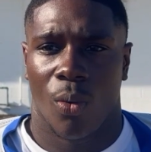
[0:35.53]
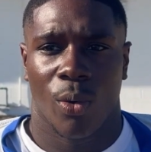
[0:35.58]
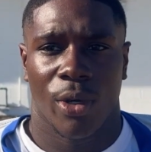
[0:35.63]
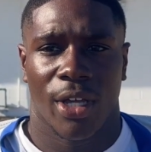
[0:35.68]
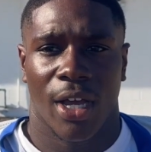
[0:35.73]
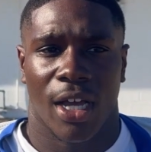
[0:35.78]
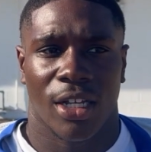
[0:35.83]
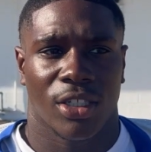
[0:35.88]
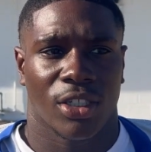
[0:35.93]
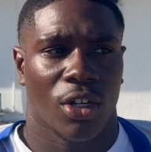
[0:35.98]
We
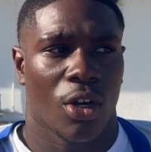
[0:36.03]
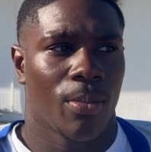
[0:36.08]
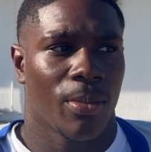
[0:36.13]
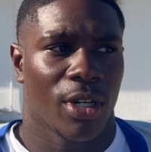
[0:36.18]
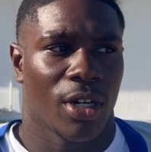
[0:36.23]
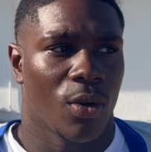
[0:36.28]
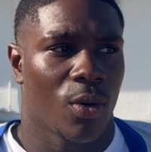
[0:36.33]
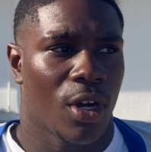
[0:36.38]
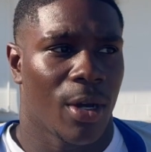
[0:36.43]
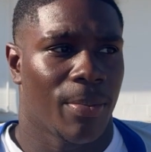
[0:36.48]
got so
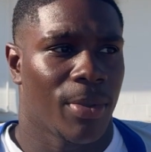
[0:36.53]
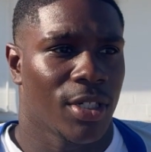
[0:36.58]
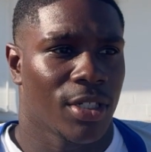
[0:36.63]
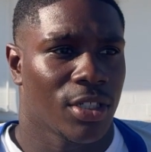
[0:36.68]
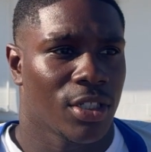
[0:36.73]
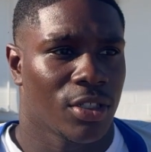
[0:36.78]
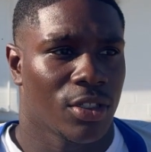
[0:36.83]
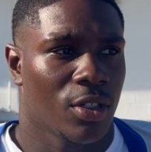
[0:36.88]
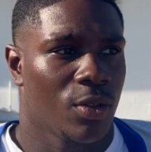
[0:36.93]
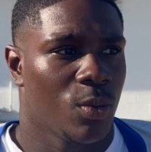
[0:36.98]
many
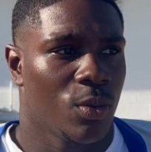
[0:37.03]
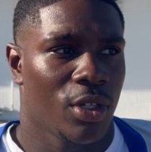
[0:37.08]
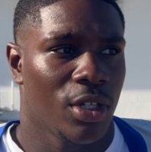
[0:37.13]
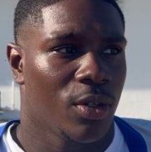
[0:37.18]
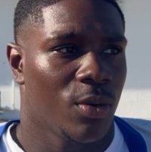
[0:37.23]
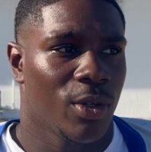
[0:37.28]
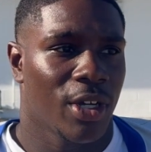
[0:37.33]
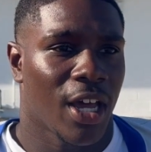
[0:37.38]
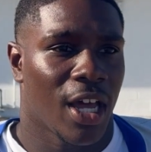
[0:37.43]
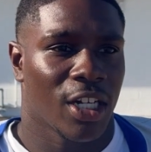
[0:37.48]
weapons.
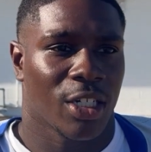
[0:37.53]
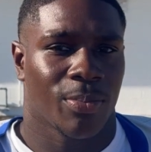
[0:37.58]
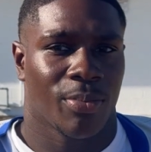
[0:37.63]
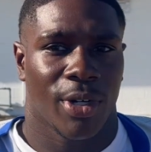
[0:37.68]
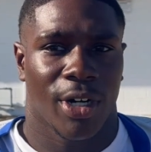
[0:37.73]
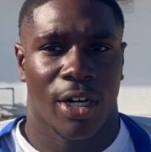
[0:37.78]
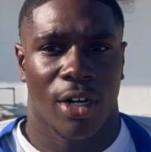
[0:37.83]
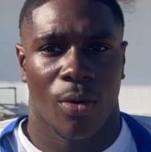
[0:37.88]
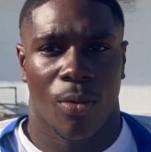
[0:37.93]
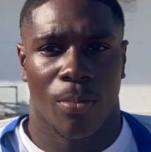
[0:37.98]
We got to
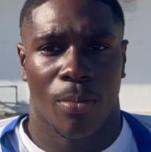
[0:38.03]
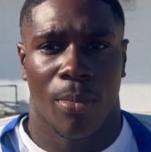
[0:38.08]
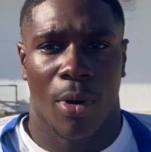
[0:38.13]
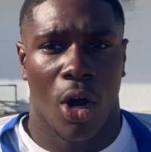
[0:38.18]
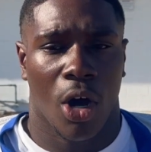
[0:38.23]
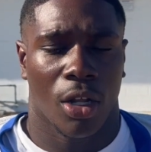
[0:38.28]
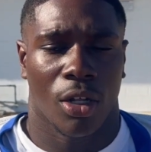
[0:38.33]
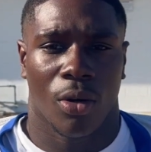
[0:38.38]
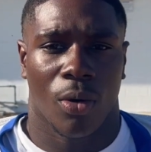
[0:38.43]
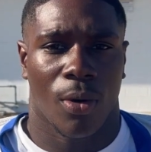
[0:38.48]
spread the
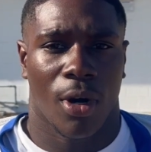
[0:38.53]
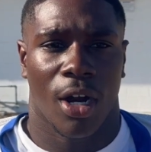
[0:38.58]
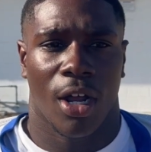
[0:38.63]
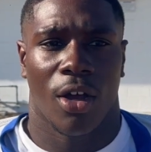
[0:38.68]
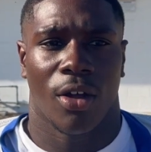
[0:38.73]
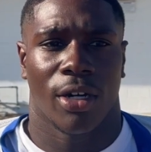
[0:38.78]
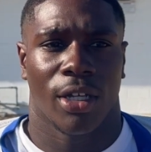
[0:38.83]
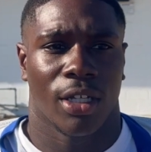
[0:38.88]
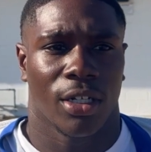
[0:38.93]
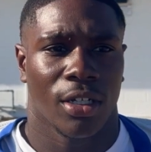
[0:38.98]
ball
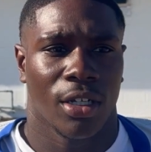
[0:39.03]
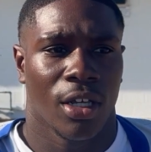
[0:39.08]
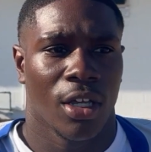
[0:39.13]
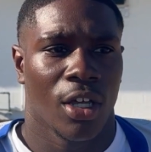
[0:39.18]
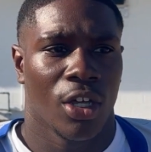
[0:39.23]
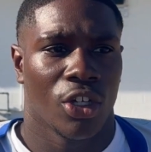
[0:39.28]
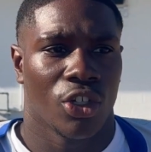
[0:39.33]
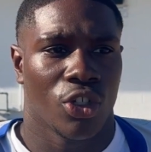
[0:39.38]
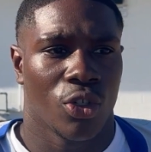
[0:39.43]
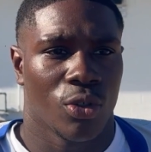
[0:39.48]
around and
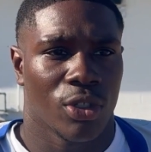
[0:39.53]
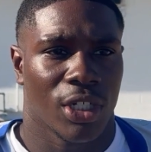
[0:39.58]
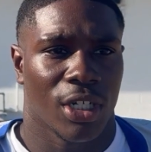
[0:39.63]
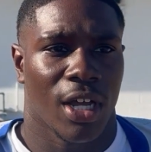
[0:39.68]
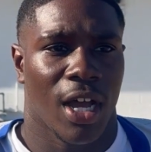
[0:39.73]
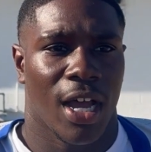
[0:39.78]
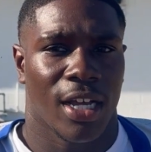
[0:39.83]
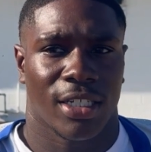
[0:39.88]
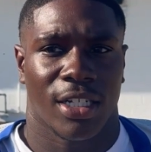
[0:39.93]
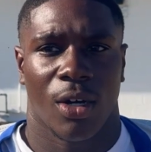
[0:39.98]
use the
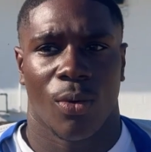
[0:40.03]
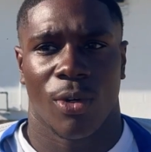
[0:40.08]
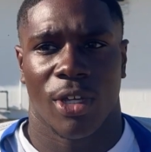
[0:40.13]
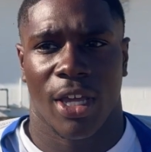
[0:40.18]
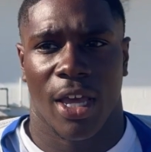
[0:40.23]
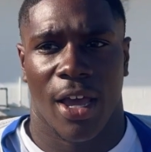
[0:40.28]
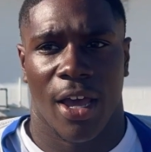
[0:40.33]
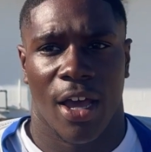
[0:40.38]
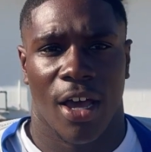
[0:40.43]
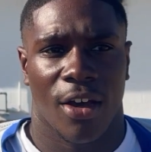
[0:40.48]
guys that
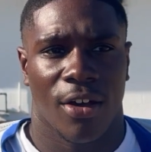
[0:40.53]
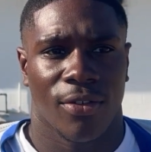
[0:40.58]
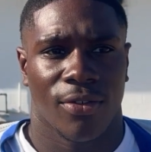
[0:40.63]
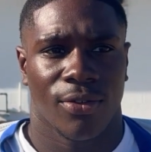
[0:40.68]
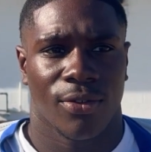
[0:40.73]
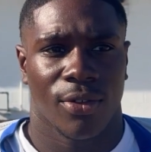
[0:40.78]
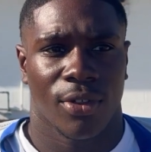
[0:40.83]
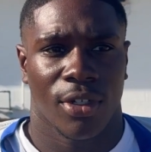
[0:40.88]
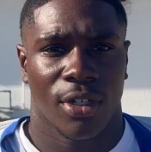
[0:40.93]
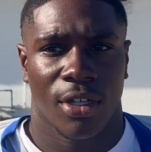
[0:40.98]
we have.
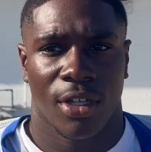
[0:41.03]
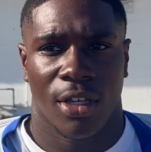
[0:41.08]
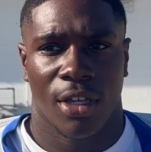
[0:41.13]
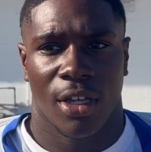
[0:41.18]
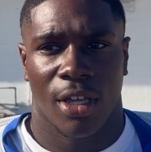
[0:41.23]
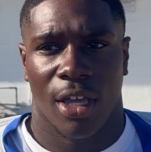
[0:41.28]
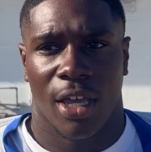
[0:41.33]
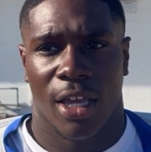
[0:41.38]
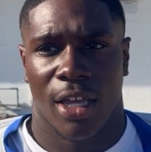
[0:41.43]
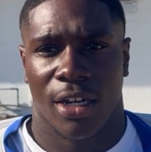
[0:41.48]

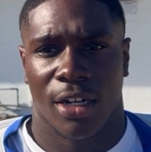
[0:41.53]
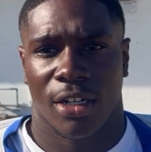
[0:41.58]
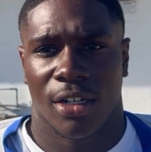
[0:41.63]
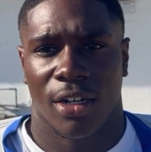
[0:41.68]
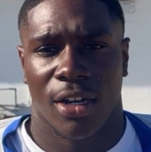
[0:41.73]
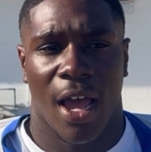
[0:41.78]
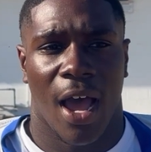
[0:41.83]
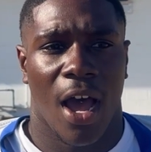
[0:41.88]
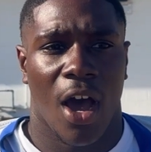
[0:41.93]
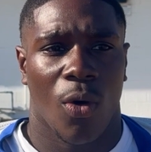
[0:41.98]

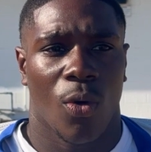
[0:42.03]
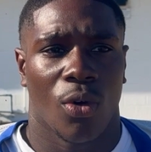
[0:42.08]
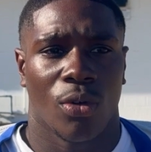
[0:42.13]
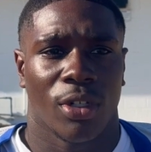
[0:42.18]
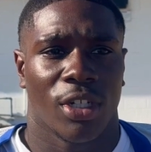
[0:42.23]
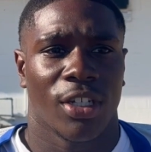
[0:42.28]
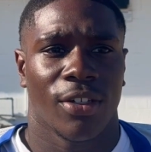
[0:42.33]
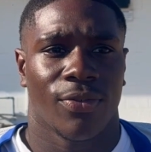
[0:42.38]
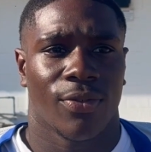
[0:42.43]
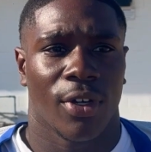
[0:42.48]
And now
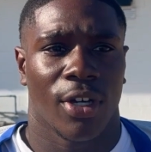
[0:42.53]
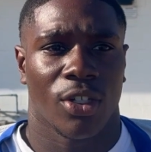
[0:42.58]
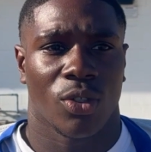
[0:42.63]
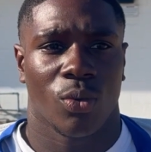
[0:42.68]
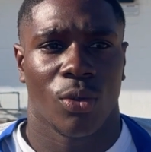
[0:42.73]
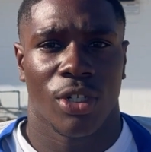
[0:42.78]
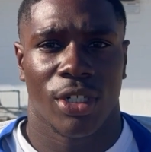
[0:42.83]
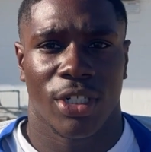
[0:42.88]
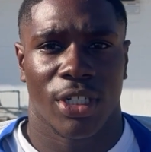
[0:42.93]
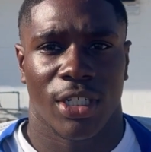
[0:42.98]
on
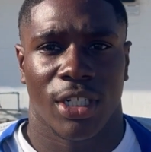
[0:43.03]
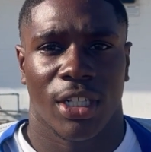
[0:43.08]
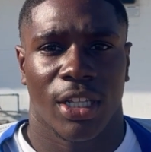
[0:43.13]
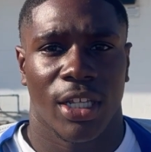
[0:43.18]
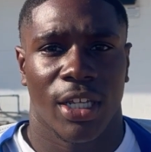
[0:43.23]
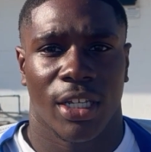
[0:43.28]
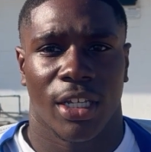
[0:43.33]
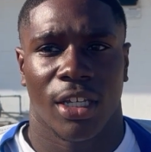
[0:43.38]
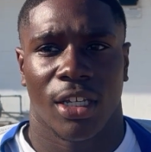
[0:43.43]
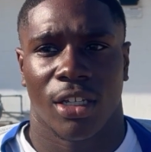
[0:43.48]
defense, we're just
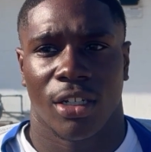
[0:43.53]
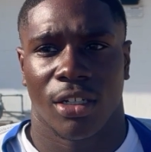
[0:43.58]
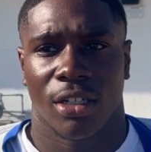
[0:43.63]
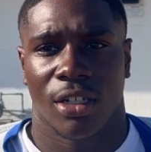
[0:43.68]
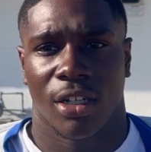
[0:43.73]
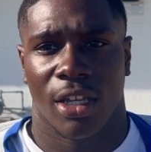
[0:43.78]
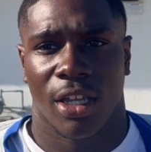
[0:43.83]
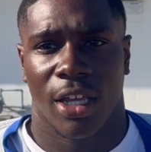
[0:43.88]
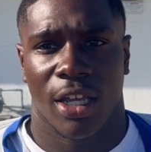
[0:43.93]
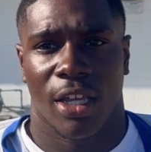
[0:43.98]
clicking
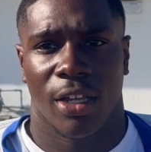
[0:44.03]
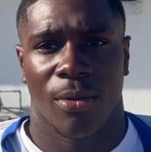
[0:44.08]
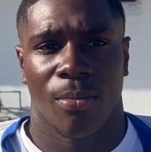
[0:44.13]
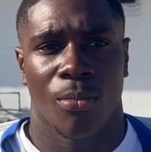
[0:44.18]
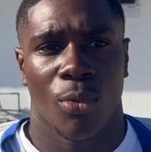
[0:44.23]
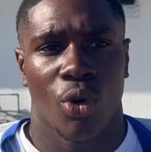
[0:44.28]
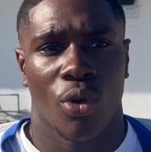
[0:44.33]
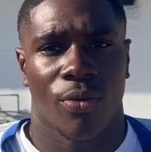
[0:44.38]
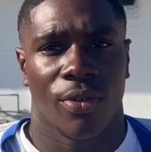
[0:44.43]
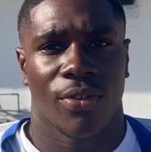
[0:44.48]
and
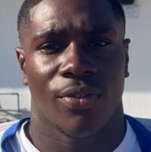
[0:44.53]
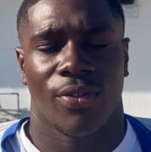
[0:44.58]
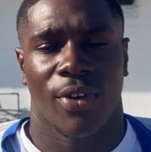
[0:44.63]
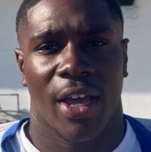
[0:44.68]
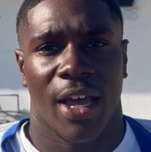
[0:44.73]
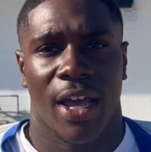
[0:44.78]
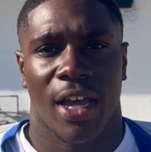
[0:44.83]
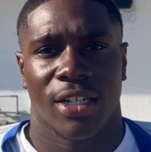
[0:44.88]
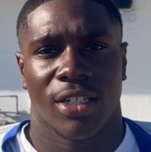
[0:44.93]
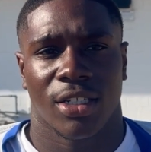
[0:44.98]
moving
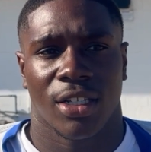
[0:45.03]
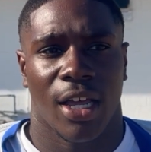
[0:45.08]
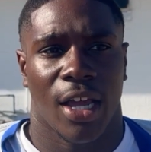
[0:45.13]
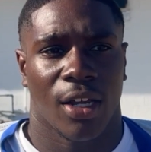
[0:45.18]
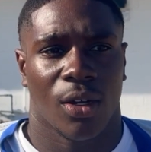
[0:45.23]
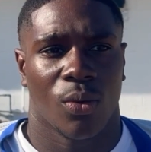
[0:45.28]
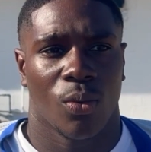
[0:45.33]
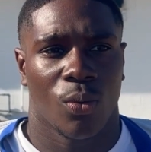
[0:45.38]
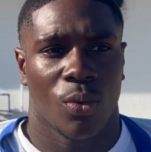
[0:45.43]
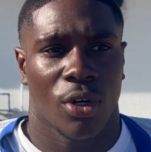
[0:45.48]
fast
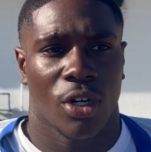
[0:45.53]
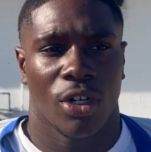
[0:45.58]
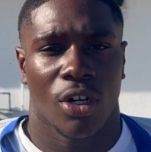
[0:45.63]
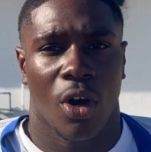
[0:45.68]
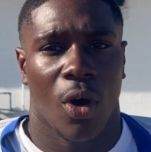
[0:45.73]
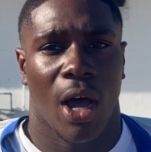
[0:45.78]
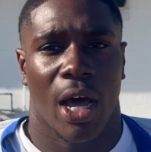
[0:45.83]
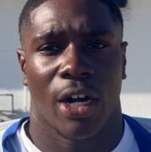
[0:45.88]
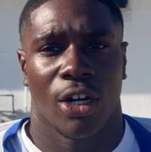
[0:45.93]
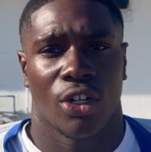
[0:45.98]
like we
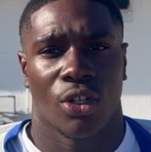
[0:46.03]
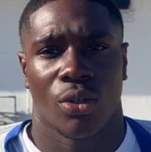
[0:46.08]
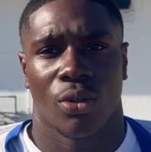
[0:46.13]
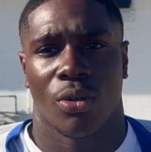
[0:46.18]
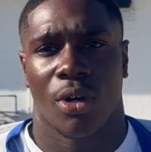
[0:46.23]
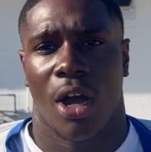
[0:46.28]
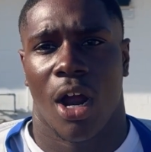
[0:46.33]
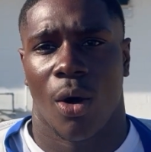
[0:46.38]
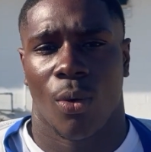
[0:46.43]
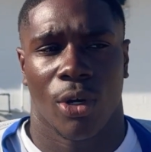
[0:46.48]
know how to
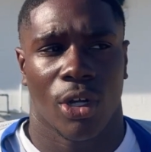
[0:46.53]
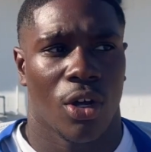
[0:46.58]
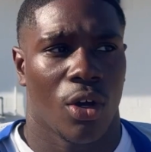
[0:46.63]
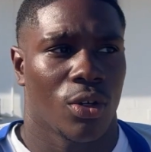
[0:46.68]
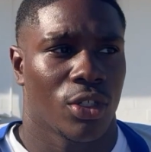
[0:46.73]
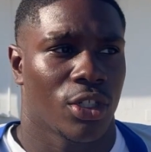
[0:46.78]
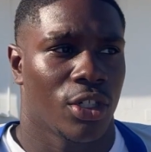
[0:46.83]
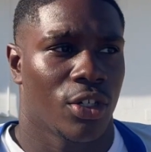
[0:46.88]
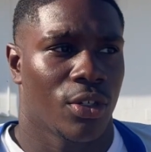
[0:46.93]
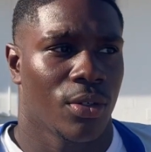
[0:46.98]
do, how we're
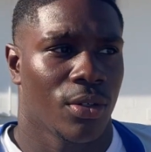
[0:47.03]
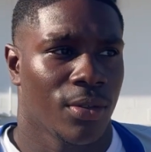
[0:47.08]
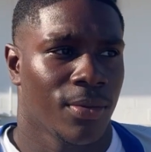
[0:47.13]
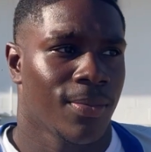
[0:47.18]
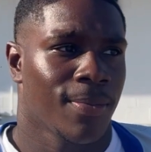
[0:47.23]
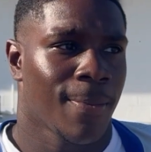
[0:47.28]
coached to do.